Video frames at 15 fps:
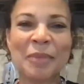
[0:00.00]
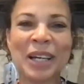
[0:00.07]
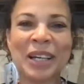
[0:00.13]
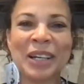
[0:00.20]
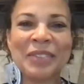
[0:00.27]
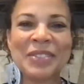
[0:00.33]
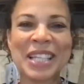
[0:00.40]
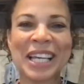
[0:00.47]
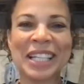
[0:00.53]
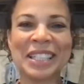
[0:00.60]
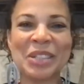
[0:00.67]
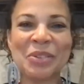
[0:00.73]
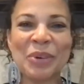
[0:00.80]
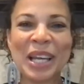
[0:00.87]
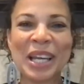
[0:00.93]
of
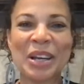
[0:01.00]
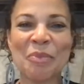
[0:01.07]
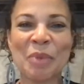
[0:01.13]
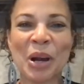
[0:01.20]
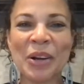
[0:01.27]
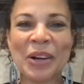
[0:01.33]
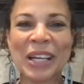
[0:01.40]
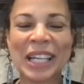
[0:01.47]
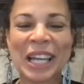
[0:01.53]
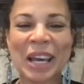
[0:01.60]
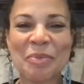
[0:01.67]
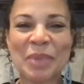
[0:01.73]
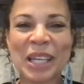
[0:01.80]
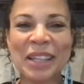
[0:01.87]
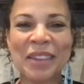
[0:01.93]
Tandiwe, Amara, and
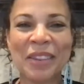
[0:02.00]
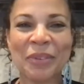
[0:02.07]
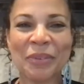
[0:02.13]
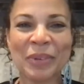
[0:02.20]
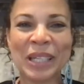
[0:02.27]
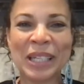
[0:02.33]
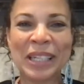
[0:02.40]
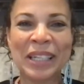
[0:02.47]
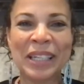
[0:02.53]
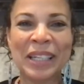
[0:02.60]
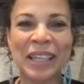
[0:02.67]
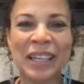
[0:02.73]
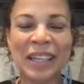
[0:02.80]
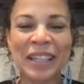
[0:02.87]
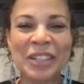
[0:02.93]
Amen, 3
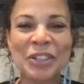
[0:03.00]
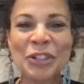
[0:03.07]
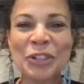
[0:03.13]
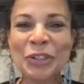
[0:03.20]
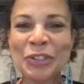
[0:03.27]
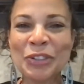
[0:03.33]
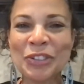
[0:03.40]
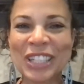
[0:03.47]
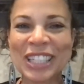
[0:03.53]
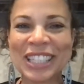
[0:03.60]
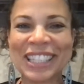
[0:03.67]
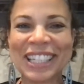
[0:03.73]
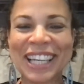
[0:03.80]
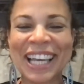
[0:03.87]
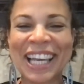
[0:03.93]

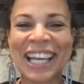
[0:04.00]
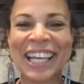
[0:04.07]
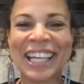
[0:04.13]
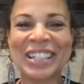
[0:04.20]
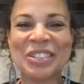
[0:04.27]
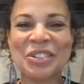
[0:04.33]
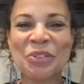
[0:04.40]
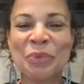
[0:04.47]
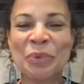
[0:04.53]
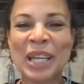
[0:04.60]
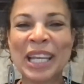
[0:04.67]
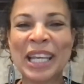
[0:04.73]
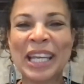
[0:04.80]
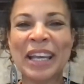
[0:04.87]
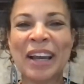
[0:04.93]
children. And
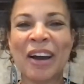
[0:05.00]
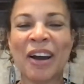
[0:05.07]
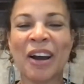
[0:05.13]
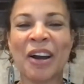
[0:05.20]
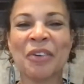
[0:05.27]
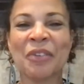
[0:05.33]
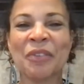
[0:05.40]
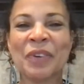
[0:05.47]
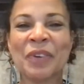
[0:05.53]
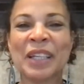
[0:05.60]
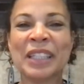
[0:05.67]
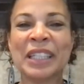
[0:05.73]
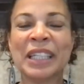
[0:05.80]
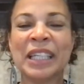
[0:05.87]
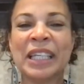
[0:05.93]
we are
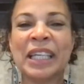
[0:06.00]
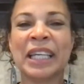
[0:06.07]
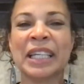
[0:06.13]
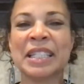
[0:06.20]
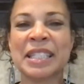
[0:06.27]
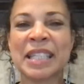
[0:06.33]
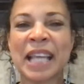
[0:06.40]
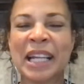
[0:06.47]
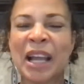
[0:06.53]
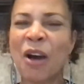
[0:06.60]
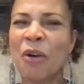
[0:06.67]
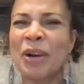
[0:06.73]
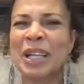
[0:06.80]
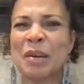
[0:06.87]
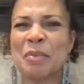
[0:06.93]
really excited.
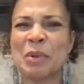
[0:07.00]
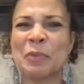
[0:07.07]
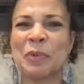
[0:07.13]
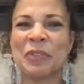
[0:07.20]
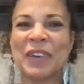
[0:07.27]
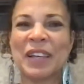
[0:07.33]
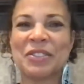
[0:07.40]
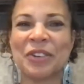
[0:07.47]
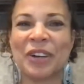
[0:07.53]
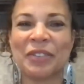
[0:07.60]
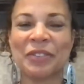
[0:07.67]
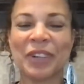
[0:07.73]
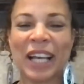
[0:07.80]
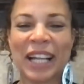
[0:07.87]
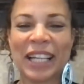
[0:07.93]
Oh, and I'm a professor. I
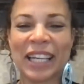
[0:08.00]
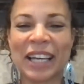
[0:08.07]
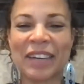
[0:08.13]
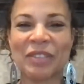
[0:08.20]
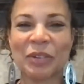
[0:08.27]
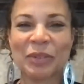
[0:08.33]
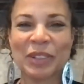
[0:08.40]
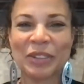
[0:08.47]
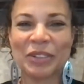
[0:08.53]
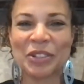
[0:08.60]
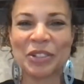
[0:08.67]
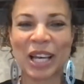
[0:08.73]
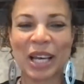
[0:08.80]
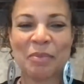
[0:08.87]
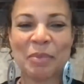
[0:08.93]
forgot I have a real
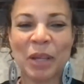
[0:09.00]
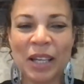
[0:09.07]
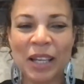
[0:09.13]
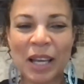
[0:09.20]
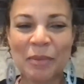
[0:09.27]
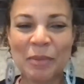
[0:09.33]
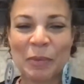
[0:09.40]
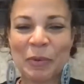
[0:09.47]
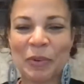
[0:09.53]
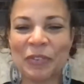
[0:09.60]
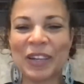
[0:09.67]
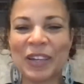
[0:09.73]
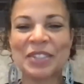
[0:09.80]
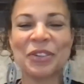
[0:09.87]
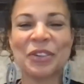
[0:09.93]
job. I'm a
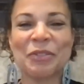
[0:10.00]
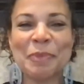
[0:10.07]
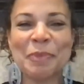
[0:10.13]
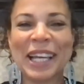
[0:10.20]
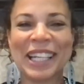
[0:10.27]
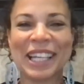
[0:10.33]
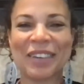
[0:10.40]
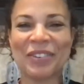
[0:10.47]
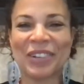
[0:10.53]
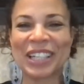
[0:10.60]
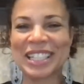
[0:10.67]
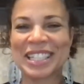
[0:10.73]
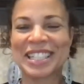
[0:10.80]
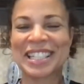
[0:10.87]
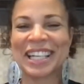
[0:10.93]
professor of
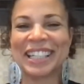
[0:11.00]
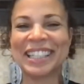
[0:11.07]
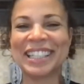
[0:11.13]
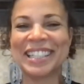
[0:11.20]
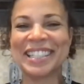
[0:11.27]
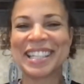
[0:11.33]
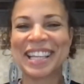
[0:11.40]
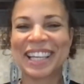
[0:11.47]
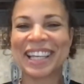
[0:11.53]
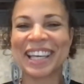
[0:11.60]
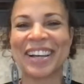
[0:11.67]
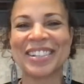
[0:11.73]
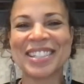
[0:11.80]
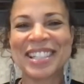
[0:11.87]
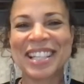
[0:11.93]
Pan-African Studies at
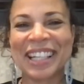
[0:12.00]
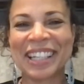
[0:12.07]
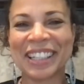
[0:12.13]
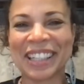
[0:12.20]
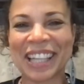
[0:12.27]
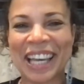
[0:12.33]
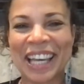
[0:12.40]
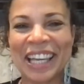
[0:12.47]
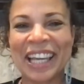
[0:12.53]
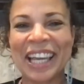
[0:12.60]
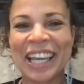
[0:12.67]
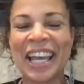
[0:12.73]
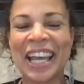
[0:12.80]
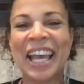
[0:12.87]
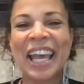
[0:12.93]
Cal State LA.
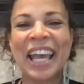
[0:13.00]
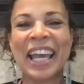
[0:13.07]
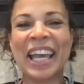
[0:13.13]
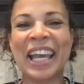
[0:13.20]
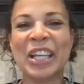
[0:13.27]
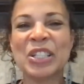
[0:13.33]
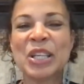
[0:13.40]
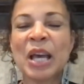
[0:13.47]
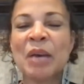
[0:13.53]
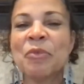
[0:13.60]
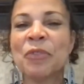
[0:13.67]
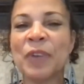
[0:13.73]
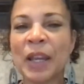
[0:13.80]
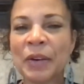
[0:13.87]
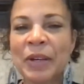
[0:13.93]
And
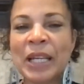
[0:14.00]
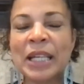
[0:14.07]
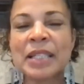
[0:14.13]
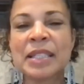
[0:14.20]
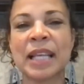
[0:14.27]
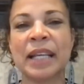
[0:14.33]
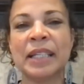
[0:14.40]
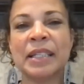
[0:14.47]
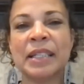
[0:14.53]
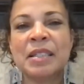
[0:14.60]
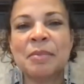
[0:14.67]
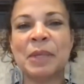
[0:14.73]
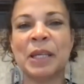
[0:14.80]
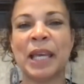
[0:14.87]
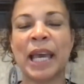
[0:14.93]
I'm very excited
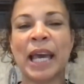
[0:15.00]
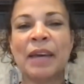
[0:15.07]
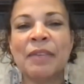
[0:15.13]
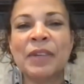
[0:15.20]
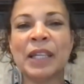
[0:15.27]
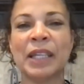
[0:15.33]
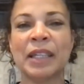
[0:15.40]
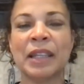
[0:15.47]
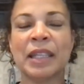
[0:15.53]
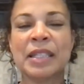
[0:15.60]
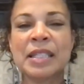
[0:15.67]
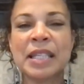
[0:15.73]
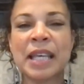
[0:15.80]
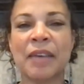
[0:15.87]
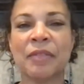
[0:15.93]
to be having
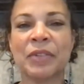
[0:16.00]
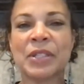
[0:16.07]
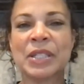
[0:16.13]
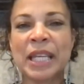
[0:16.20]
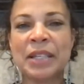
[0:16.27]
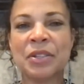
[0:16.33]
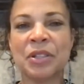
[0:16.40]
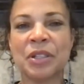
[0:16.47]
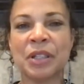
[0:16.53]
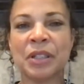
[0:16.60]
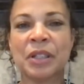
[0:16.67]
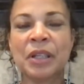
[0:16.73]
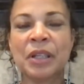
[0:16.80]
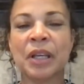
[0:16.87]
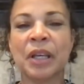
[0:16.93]
this
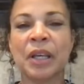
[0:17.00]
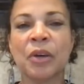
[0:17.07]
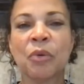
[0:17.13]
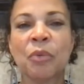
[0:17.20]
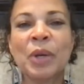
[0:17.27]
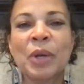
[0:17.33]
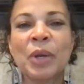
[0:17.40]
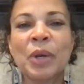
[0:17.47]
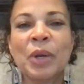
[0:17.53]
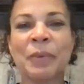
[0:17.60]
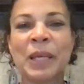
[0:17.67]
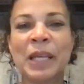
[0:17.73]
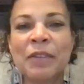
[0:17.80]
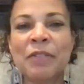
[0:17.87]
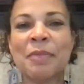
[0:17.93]
conversation with
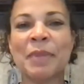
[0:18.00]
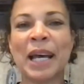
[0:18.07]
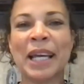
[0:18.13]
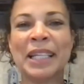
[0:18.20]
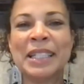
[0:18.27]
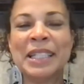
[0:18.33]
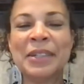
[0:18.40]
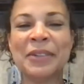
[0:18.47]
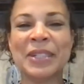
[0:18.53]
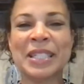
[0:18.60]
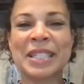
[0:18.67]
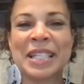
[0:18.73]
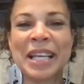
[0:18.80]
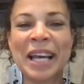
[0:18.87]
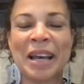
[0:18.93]
3 of my
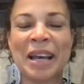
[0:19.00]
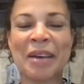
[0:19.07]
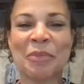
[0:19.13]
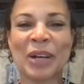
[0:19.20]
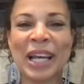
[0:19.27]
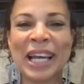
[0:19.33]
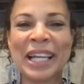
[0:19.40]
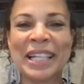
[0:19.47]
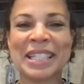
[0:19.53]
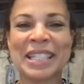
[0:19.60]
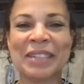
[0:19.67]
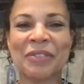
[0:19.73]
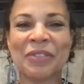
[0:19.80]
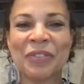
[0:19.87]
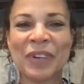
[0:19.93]
dearest comrades
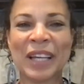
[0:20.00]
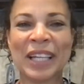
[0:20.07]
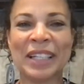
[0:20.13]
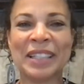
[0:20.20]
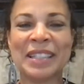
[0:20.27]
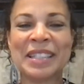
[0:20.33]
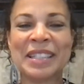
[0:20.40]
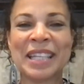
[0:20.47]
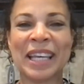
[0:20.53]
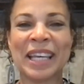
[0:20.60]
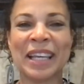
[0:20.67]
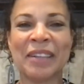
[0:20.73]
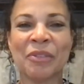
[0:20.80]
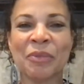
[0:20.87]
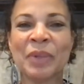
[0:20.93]
and friends
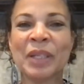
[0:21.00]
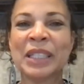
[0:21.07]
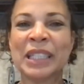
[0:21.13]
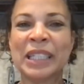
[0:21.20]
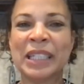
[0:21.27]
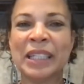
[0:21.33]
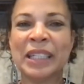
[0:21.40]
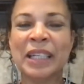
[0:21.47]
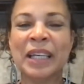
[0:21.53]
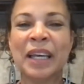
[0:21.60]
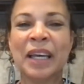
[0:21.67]
and really